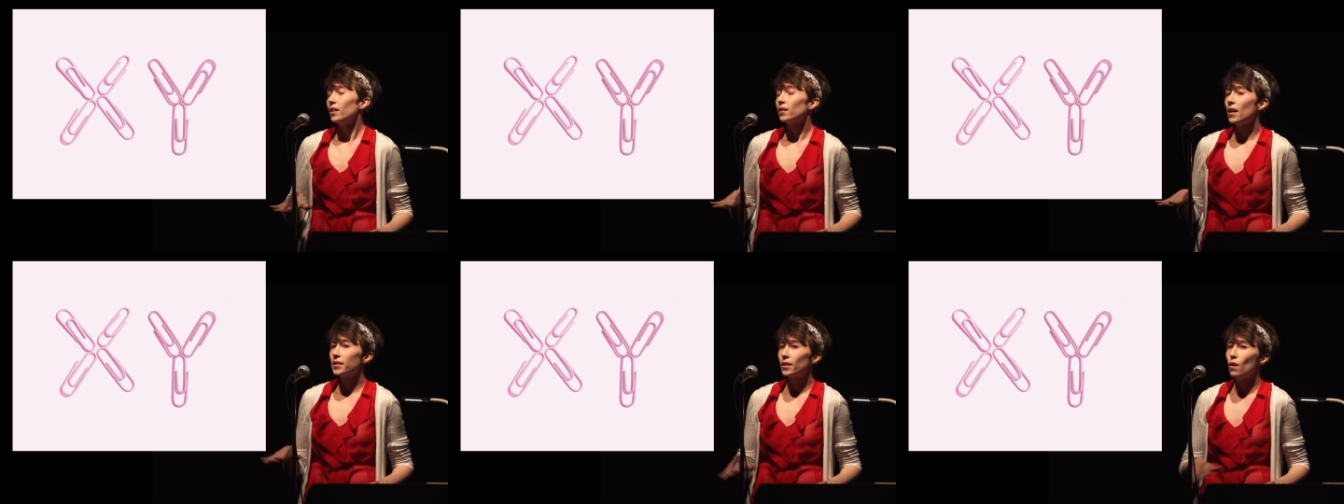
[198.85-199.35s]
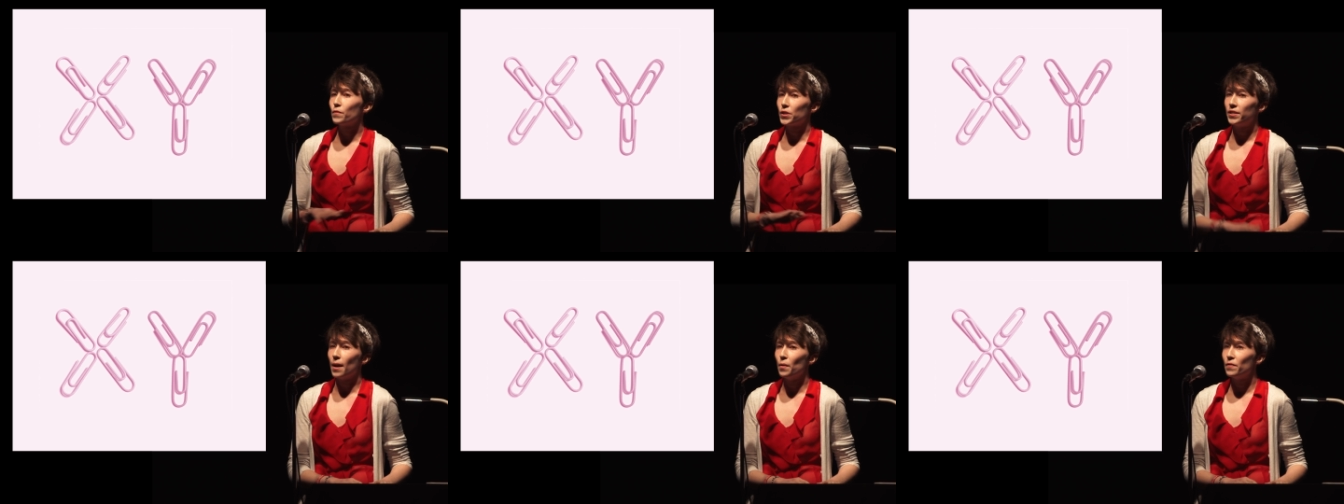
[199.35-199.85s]
glossing over
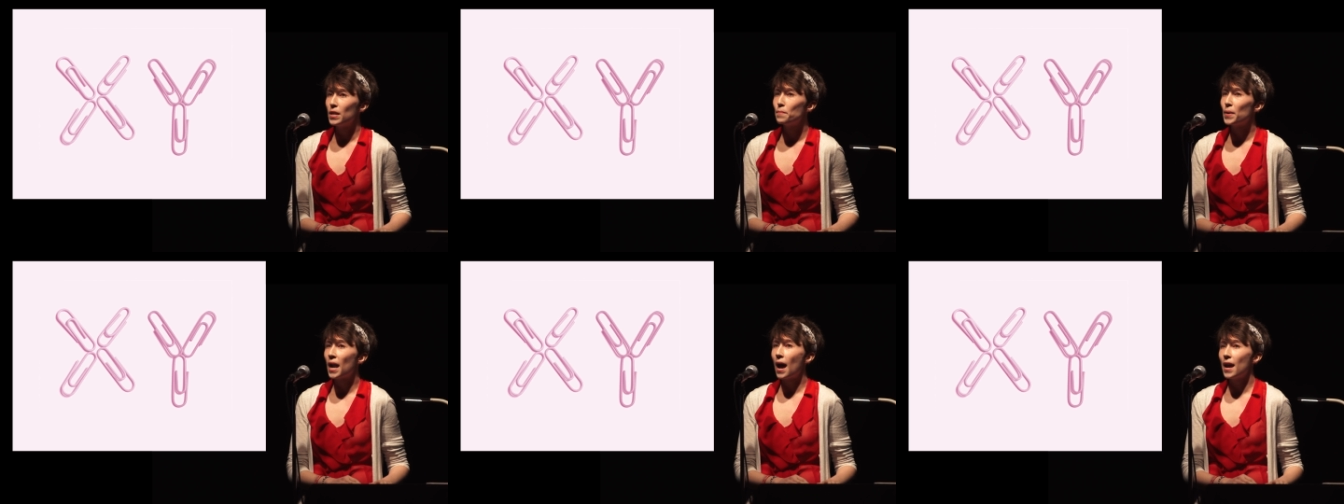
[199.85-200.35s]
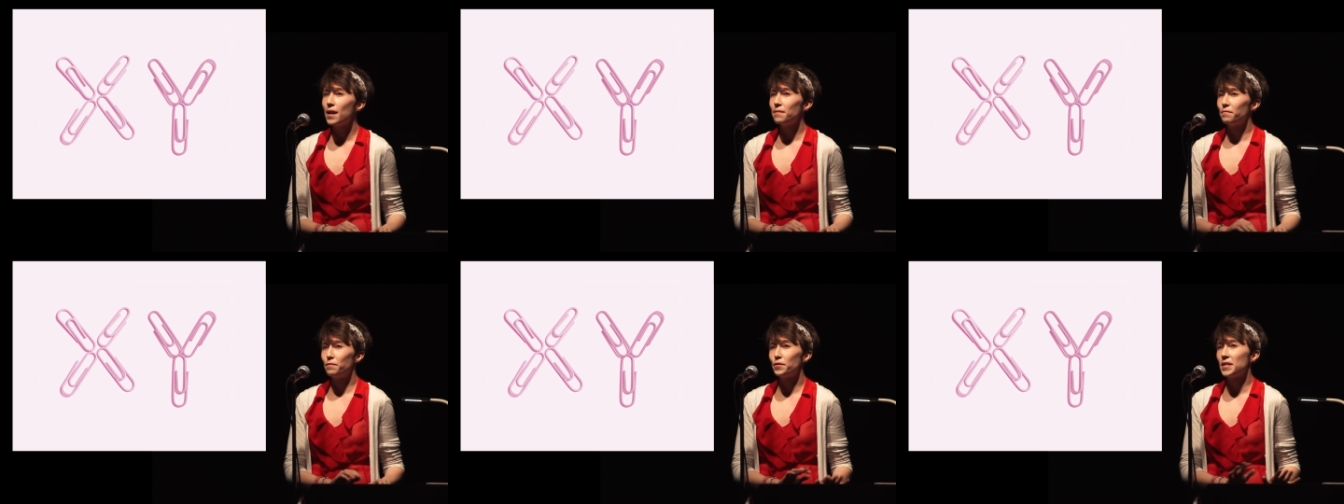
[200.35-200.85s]
some of it, but
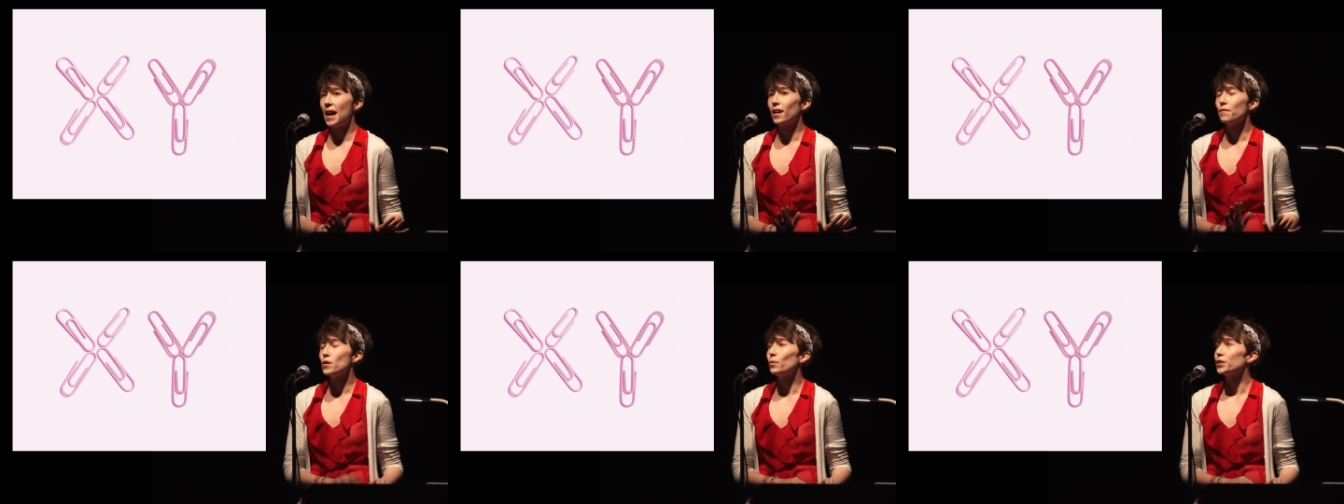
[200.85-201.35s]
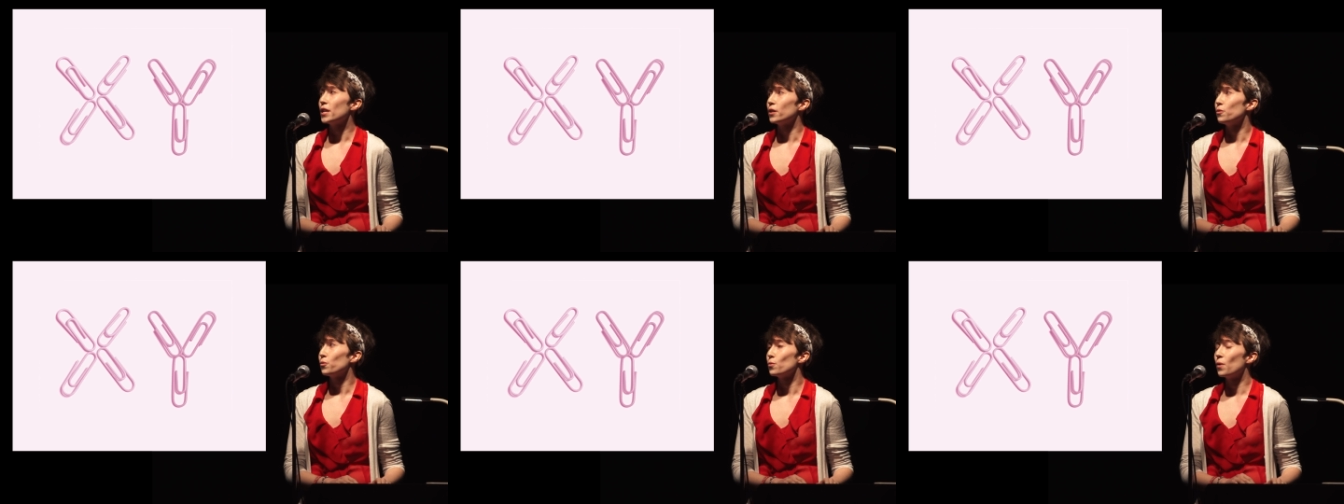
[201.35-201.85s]
I, for the heck of it, will
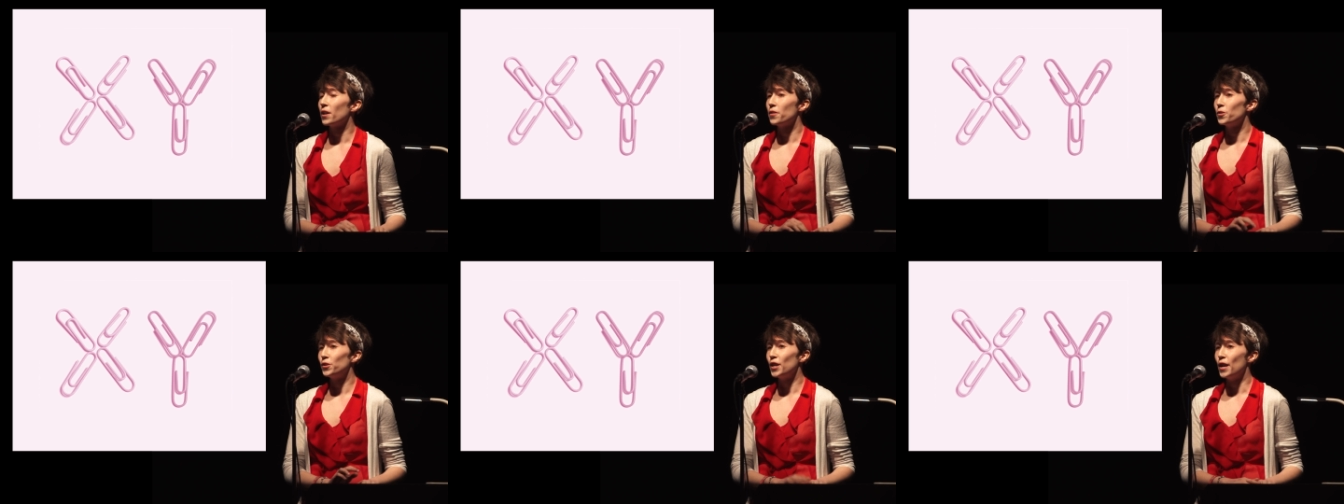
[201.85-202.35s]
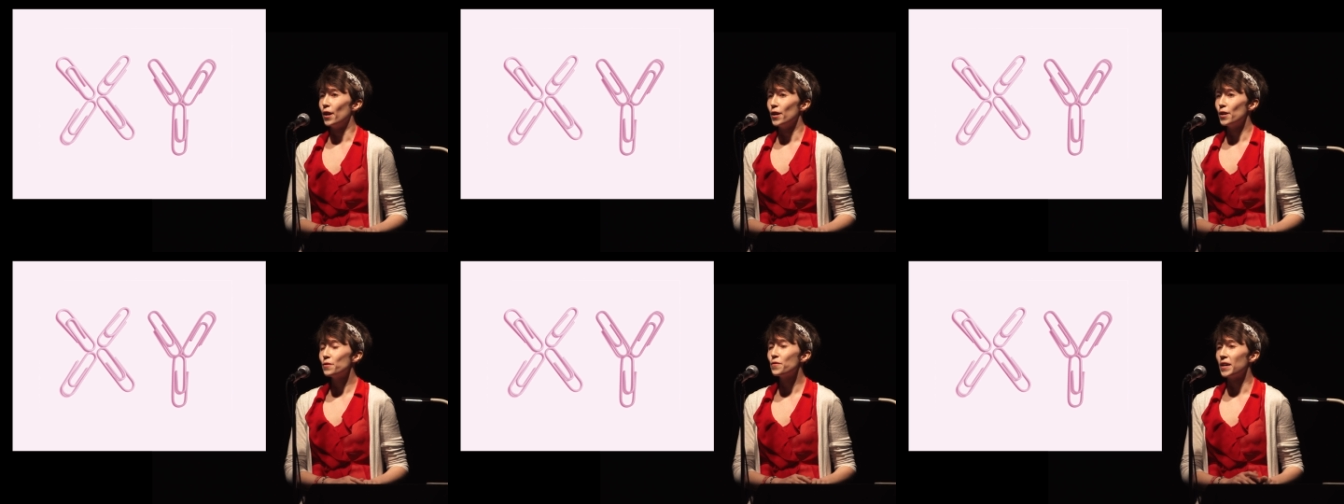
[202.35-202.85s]
take you through one other
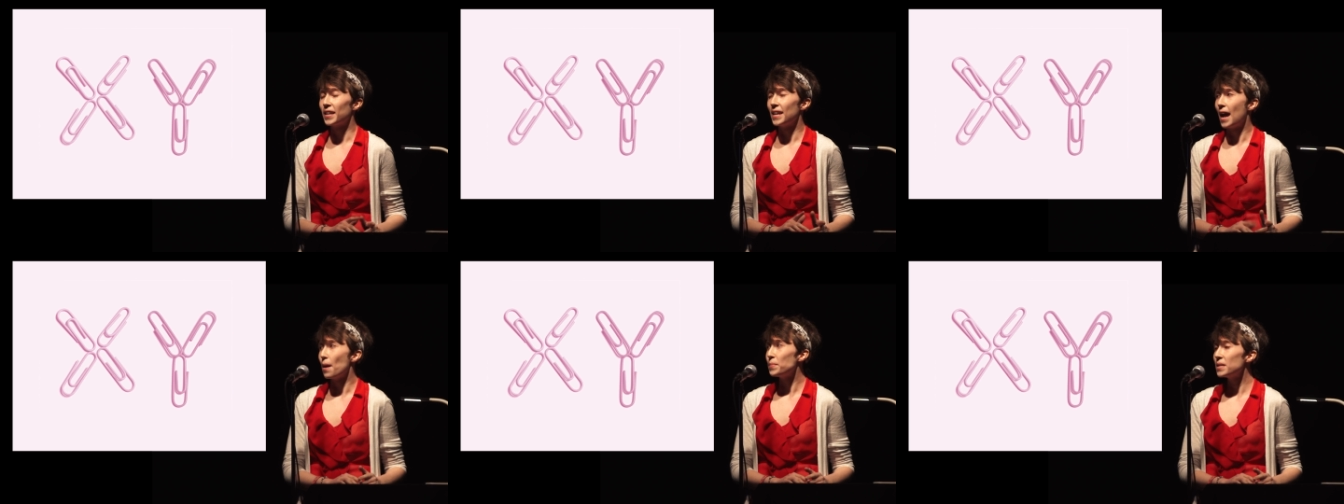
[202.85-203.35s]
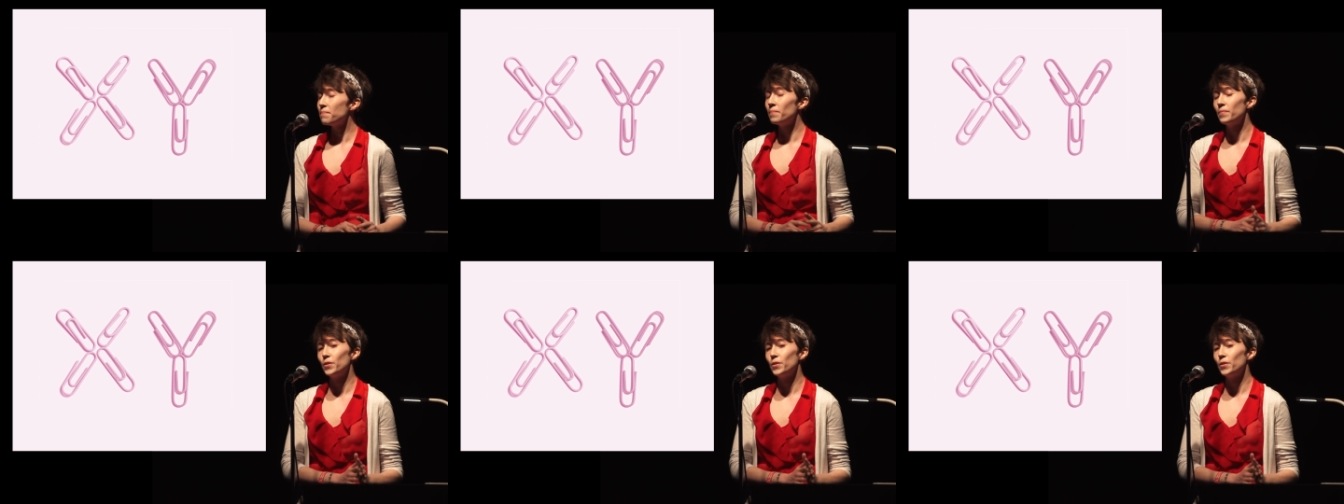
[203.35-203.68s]
scenario that can happen.